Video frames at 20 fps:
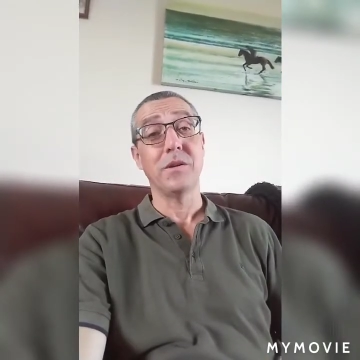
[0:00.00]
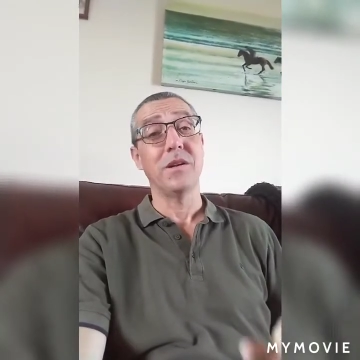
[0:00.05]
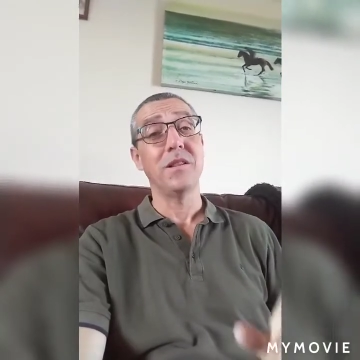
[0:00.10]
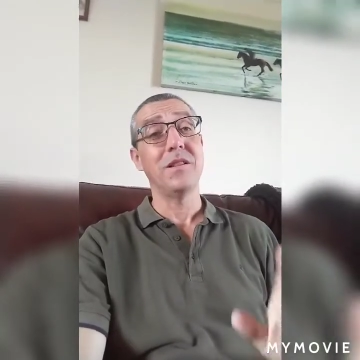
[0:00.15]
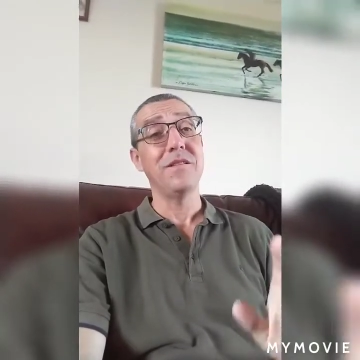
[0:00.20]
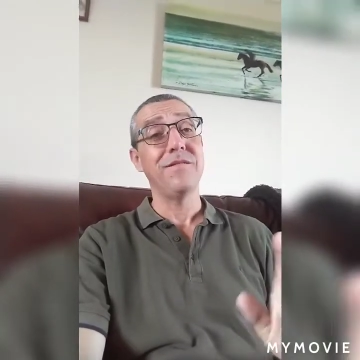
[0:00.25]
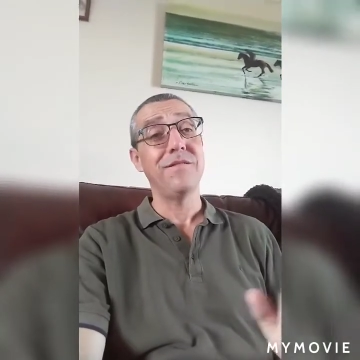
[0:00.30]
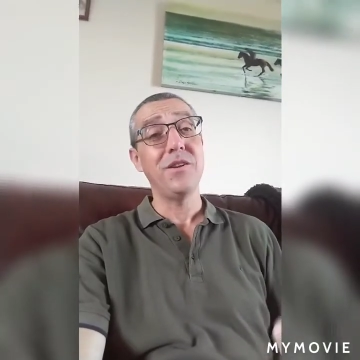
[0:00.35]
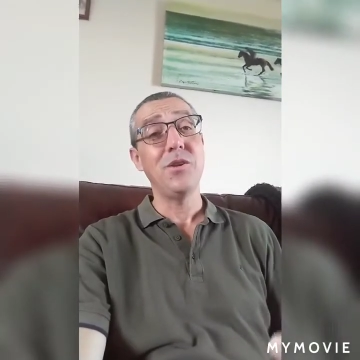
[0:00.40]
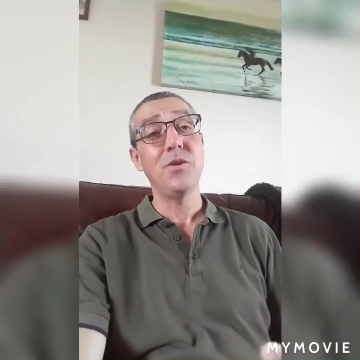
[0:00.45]
and
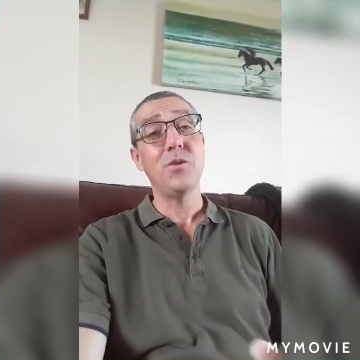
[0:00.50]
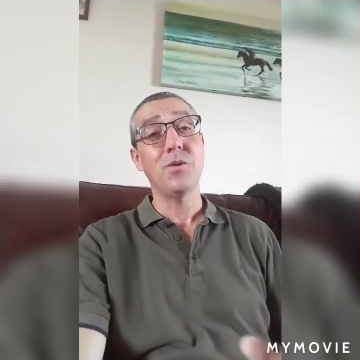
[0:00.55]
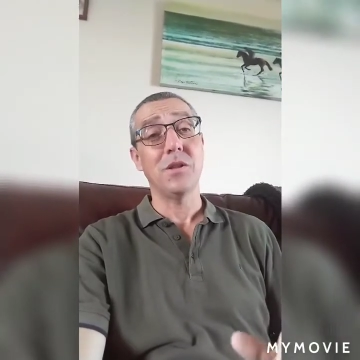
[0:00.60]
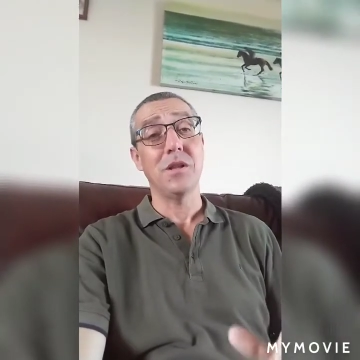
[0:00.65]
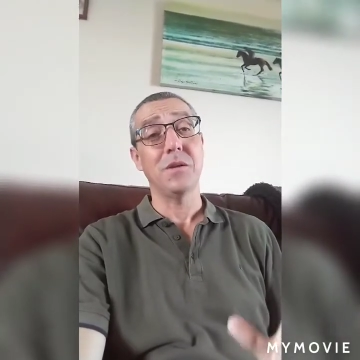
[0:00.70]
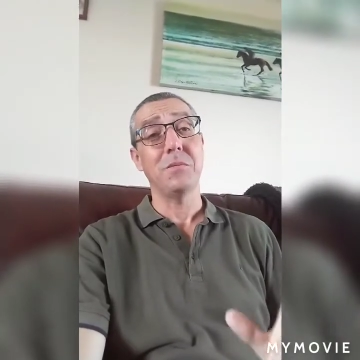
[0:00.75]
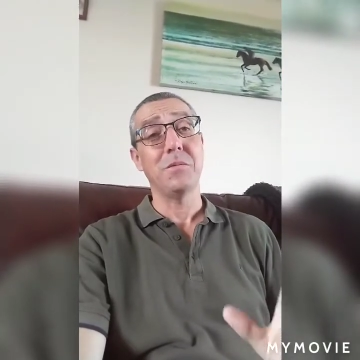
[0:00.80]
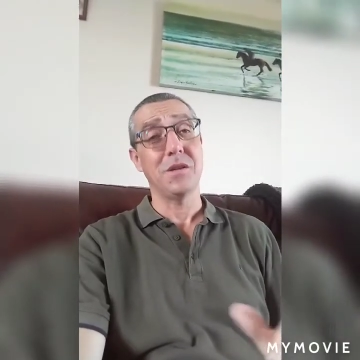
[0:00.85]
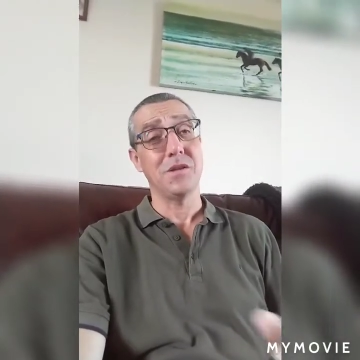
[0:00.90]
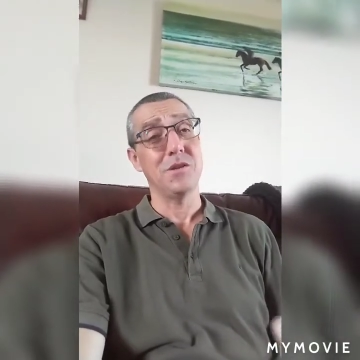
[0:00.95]
the video
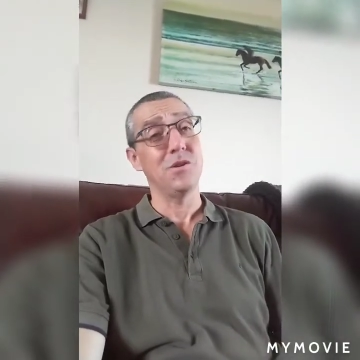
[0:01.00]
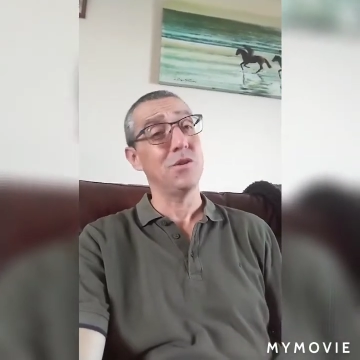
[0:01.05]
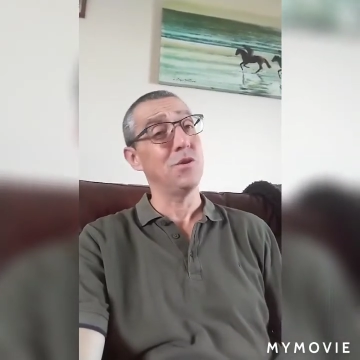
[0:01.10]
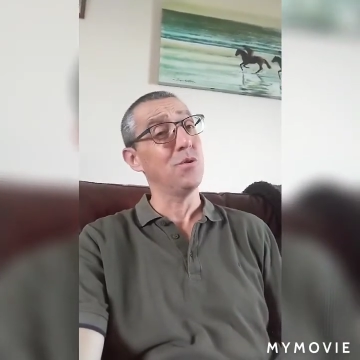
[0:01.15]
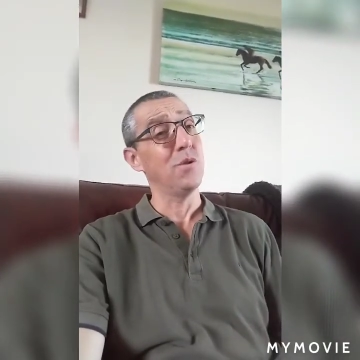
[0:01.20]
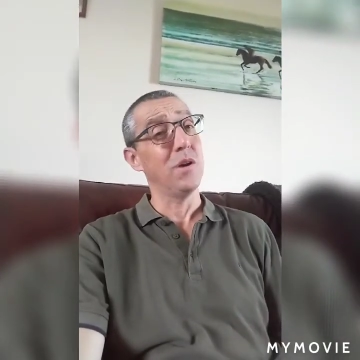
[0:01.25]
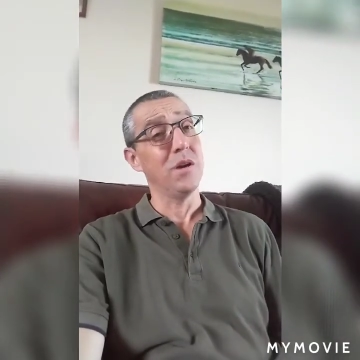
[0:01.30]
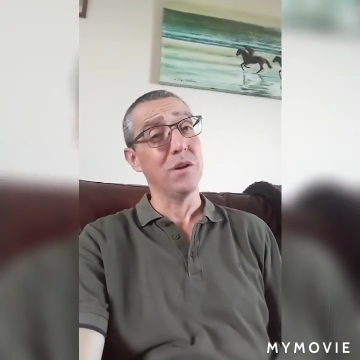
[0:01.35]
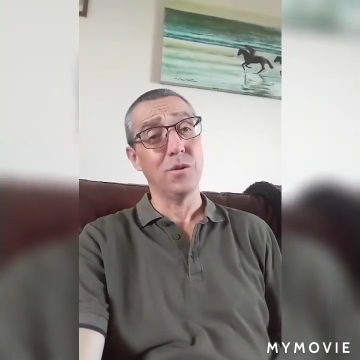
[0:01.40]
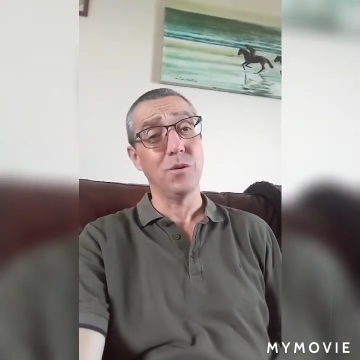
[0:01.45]
clip doesn't
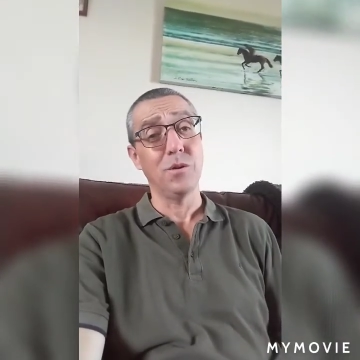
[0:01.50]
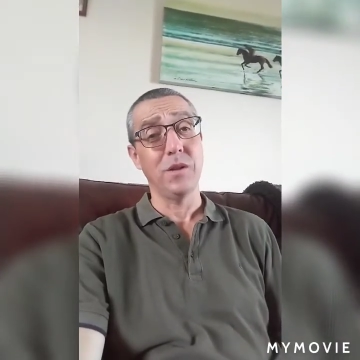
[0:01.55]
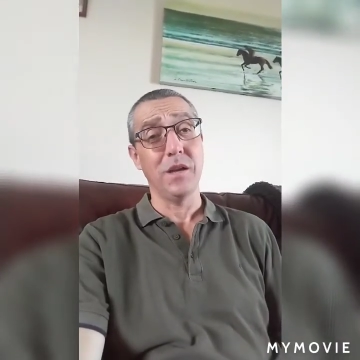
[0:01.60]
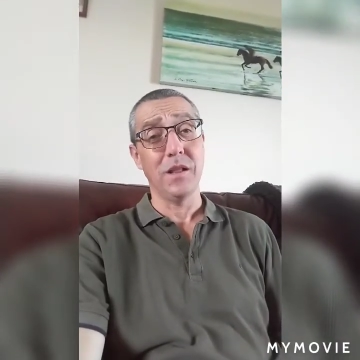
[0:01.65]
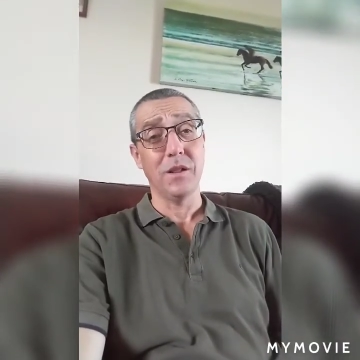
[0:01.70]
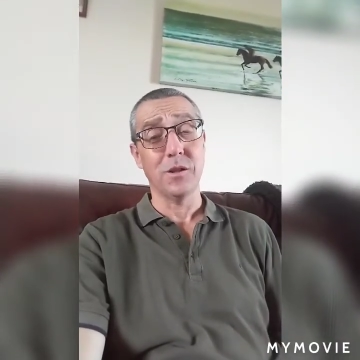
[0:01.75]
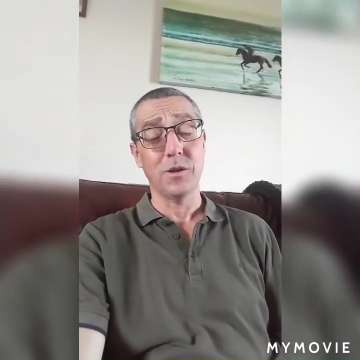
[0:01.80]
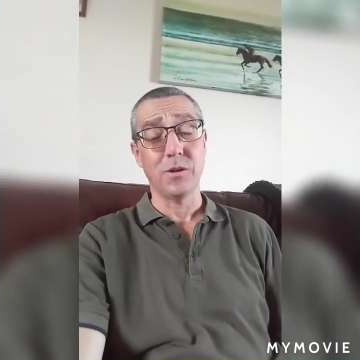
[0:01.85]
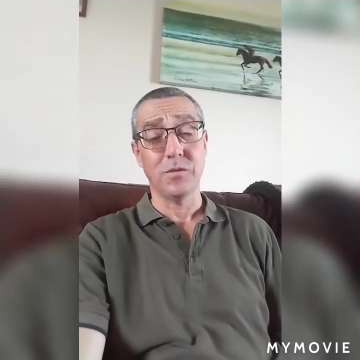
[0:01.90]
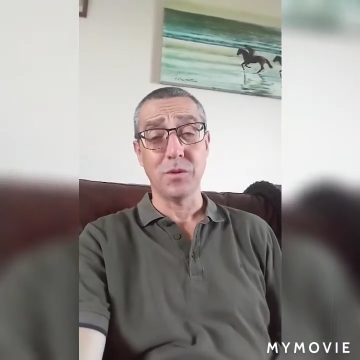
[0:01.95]
show how cool the
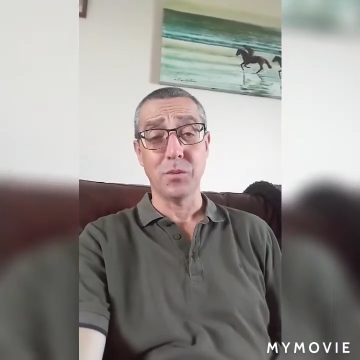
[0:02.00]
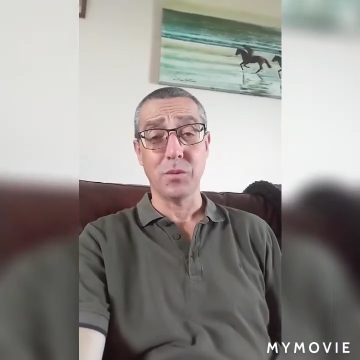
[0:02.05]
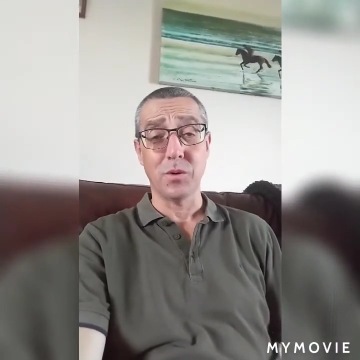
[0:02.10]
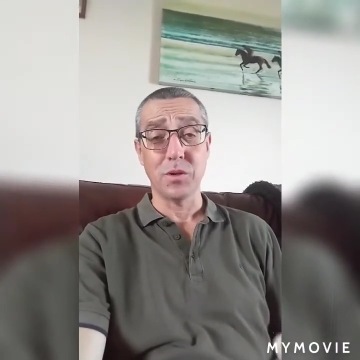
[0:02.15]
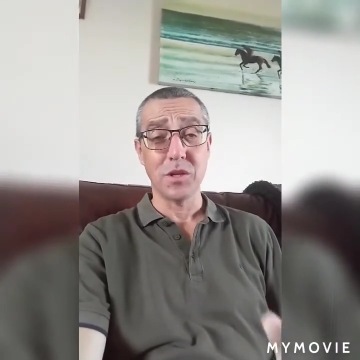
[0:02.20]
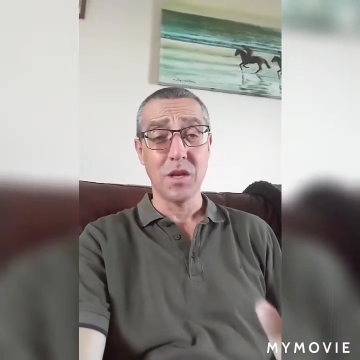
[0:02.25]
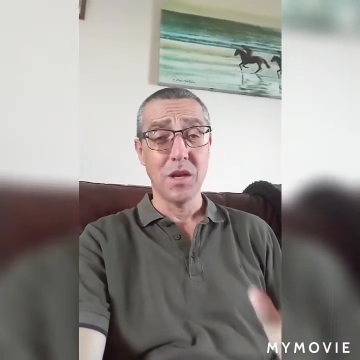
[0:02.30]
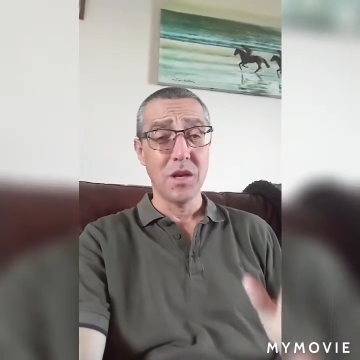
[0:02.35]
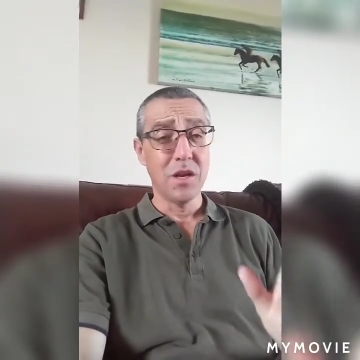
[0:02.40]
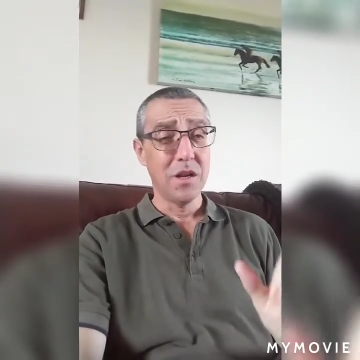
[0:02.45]
helicopter
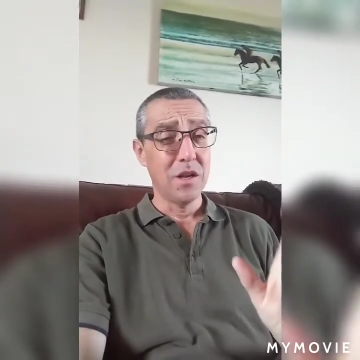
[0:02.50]
was.